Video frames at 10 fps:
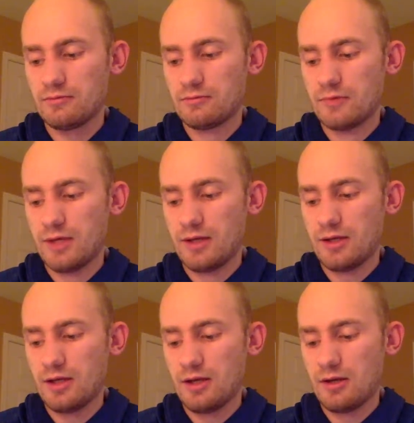link
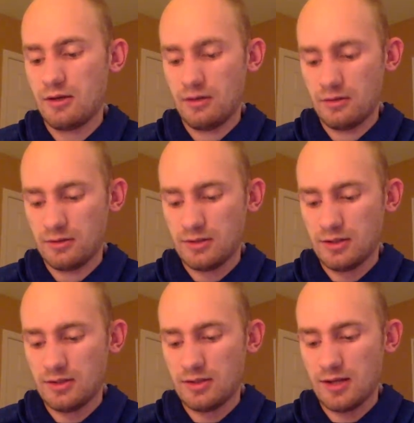here.
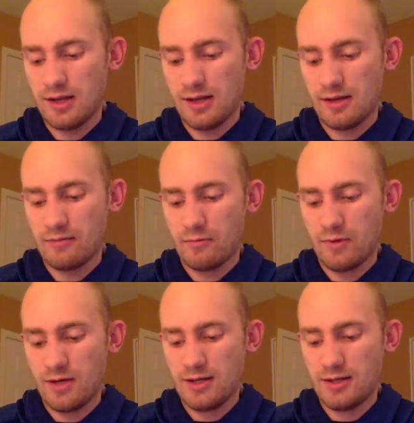Season. Hang on
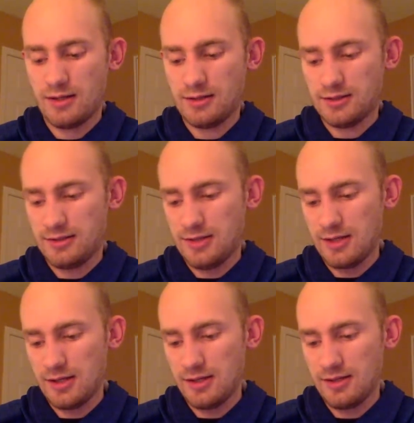1
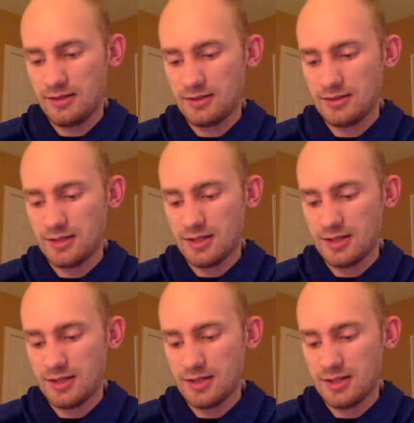second.